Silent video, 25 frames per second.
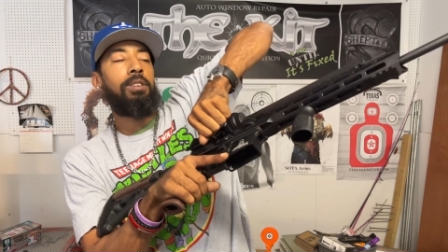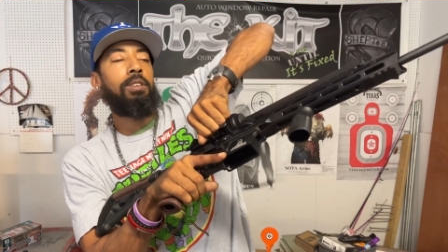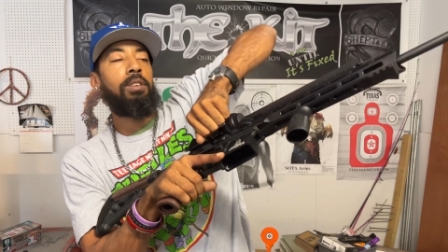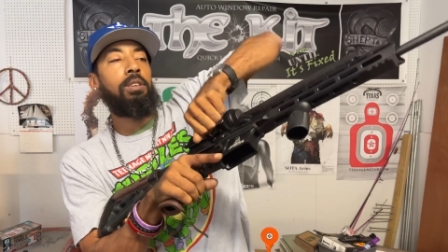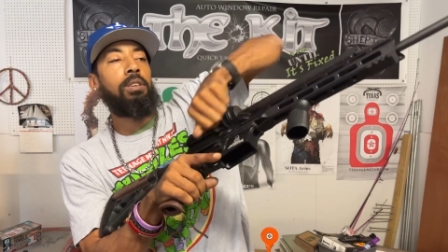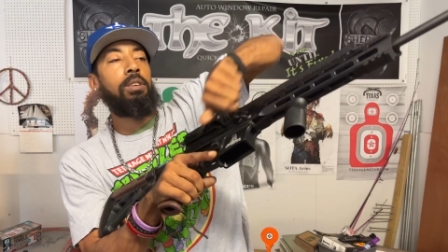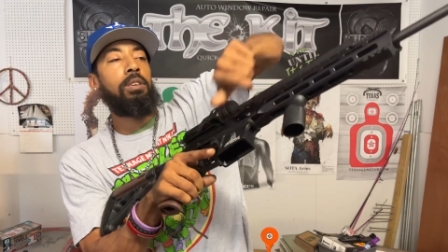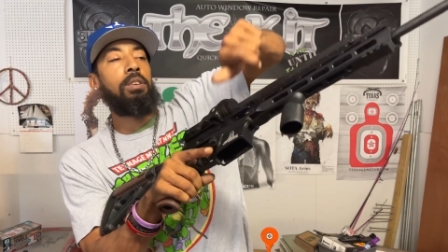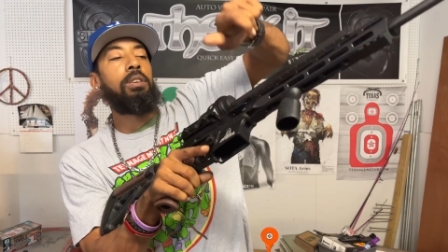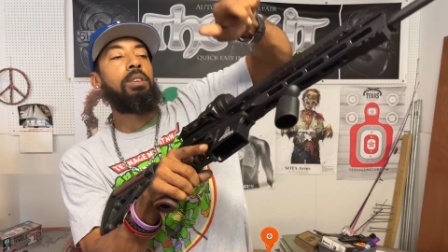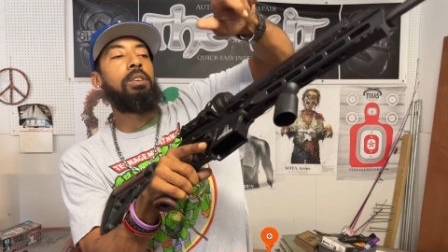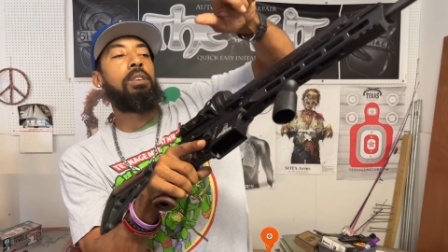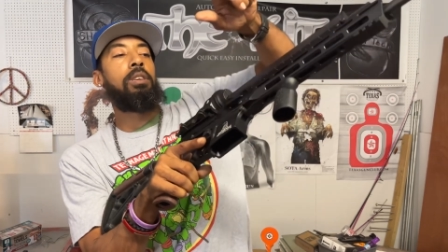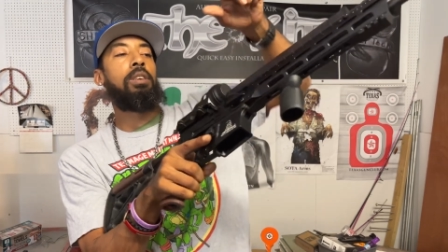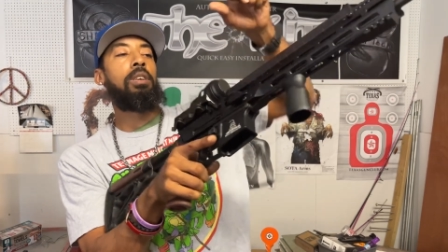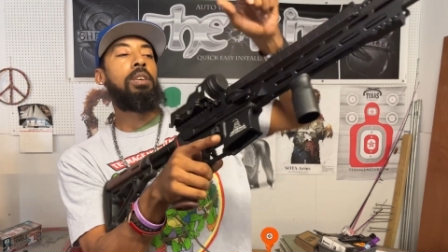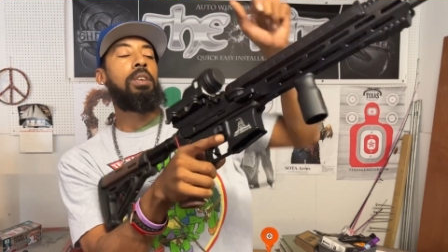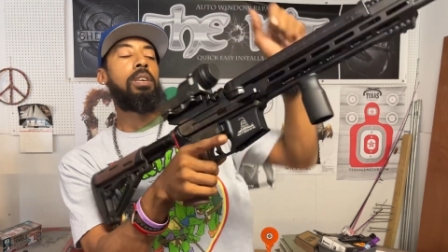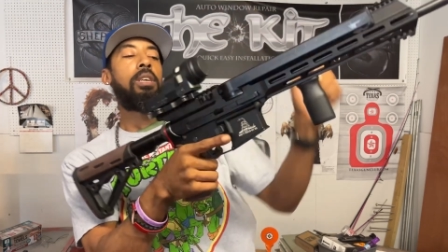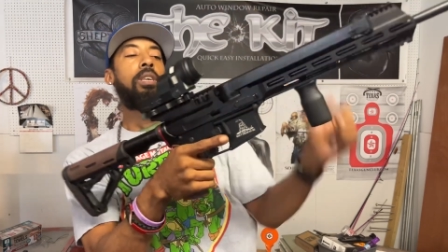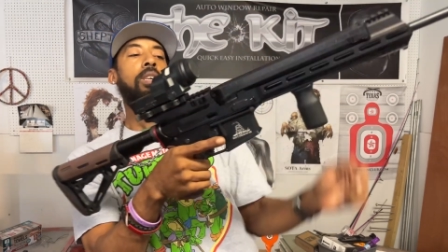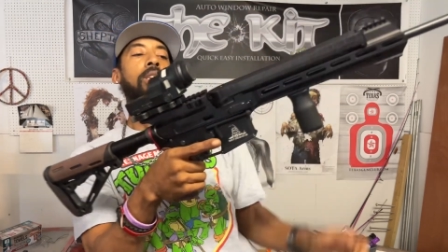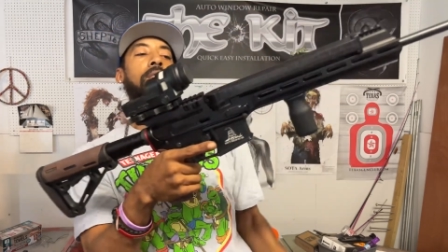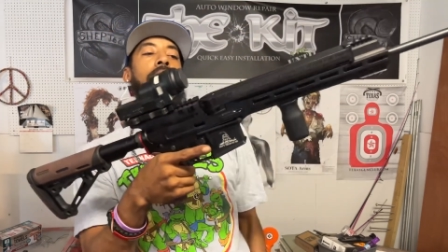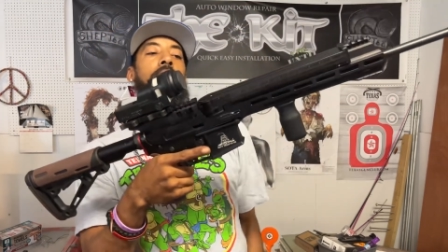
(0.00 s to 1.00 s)

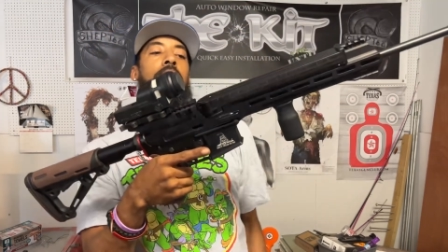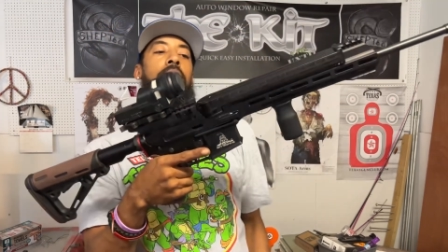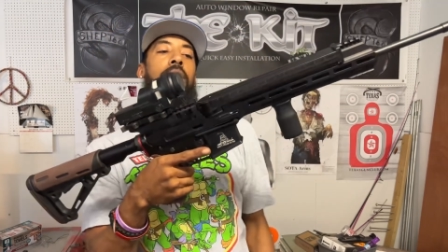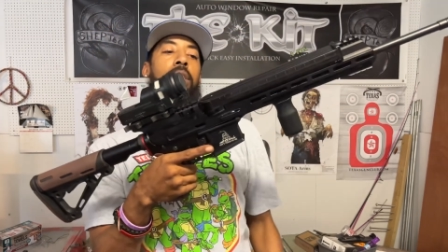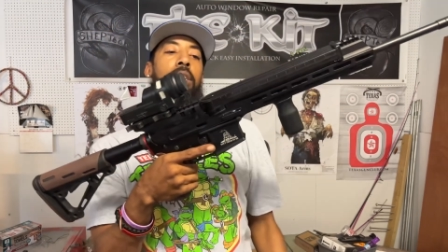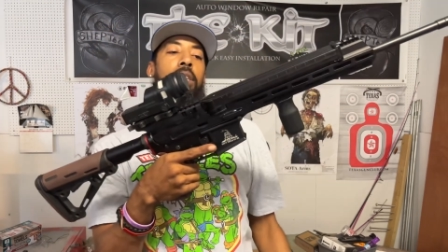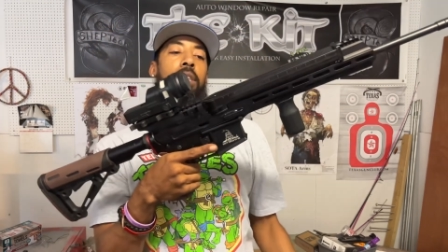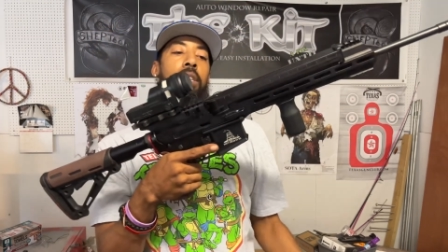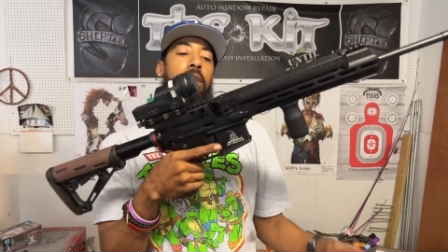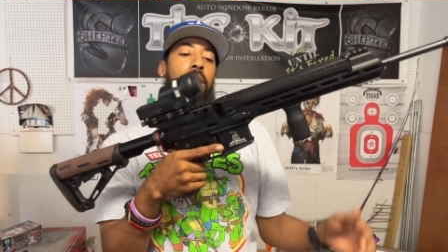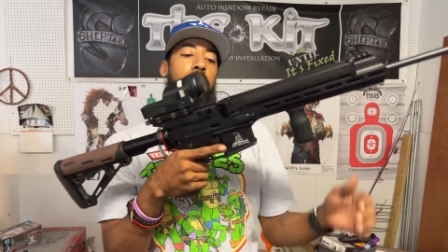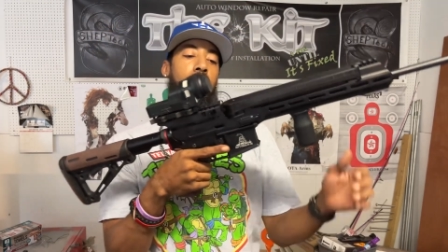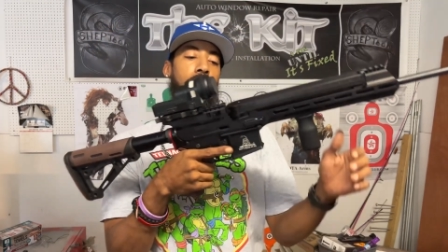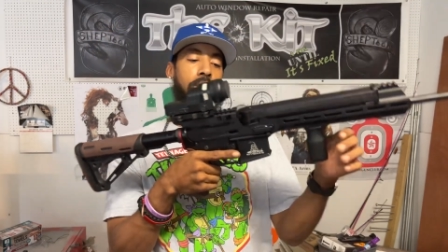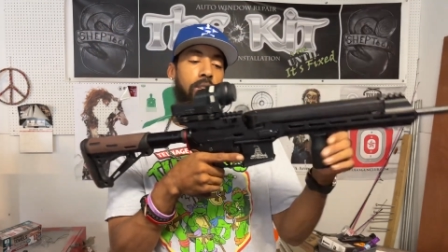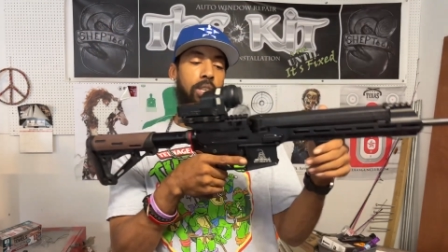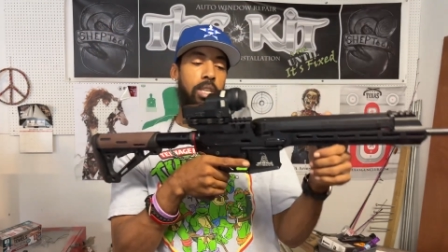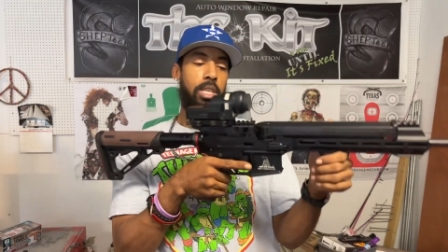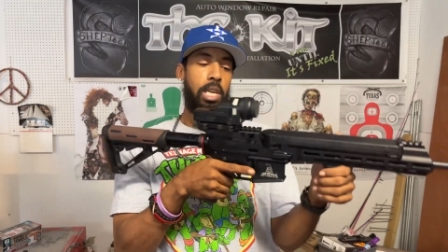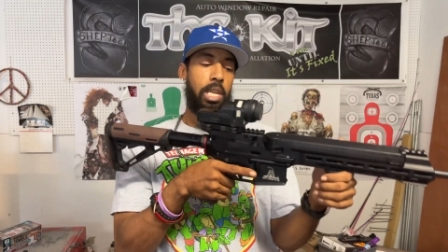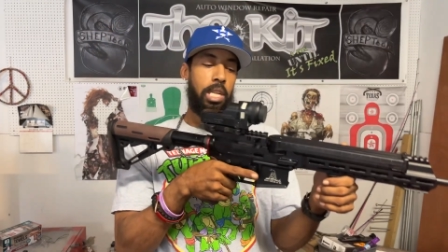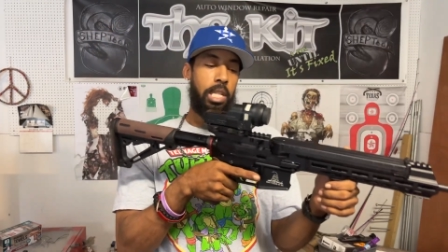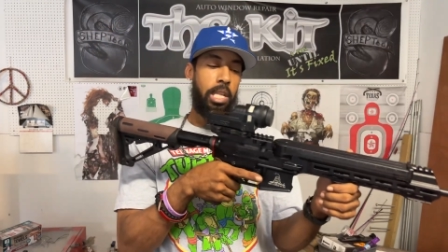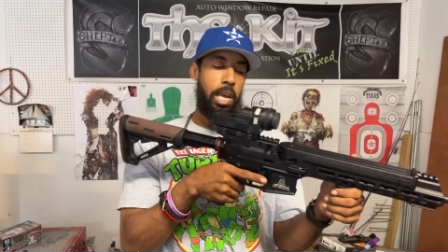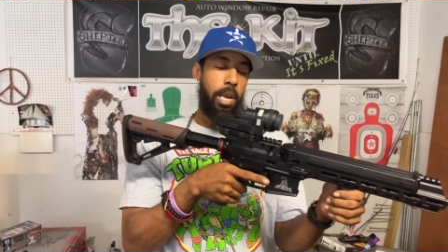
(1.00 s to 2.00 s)
it's just
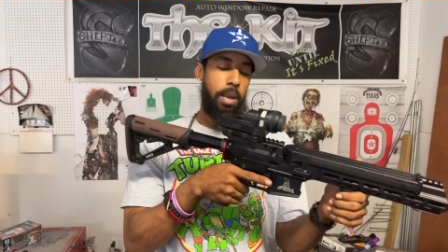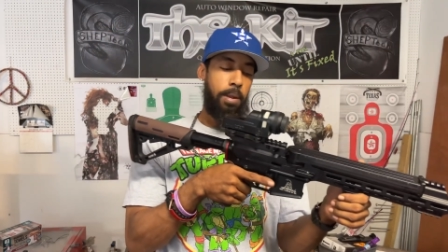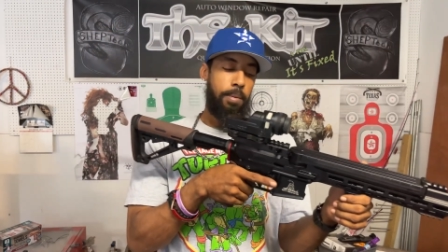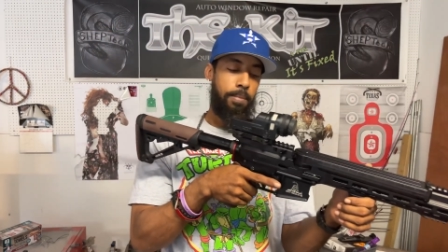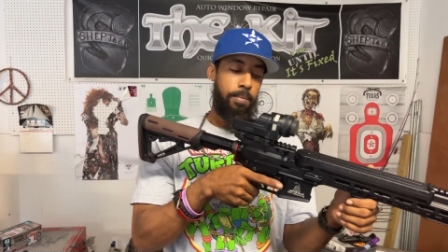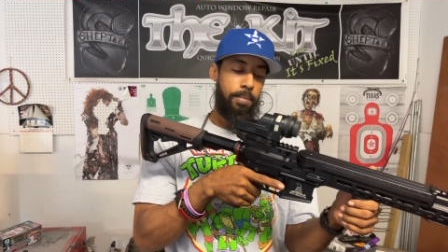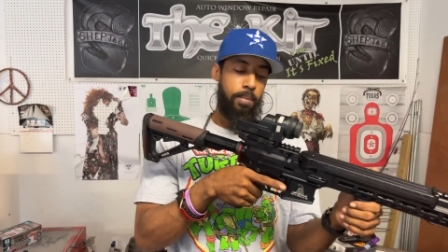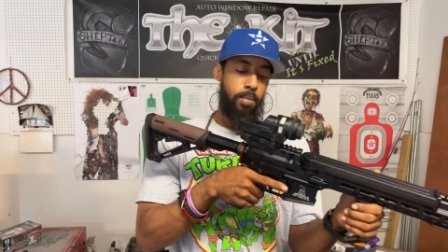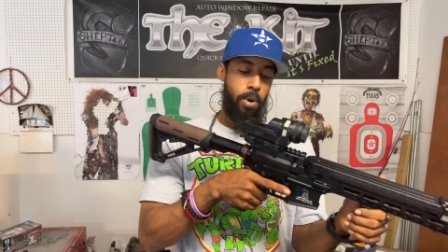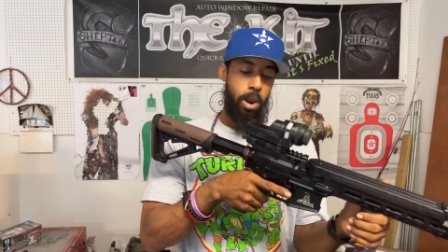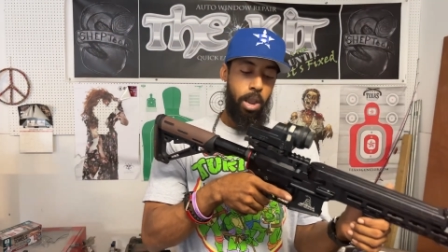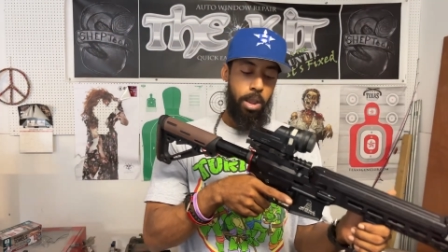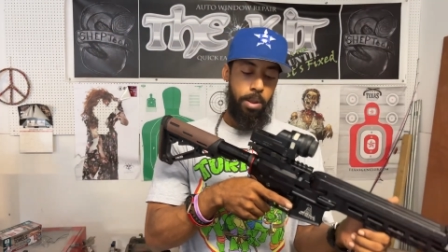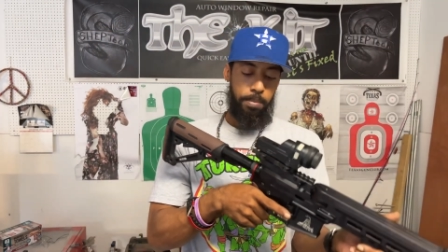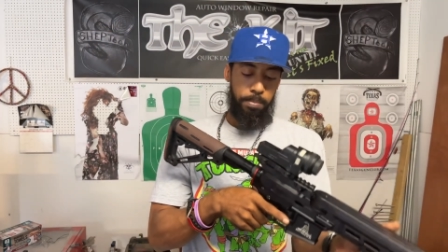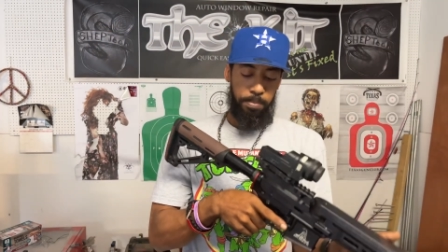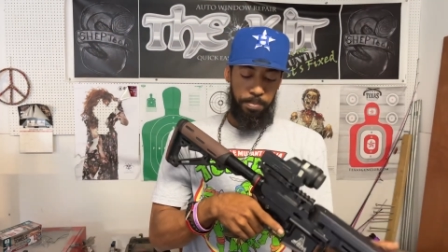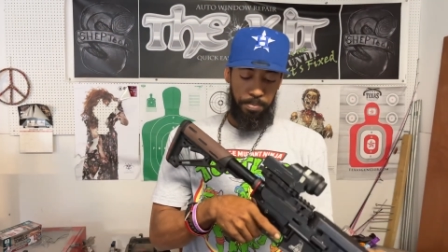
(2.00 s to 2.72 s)
like that, right?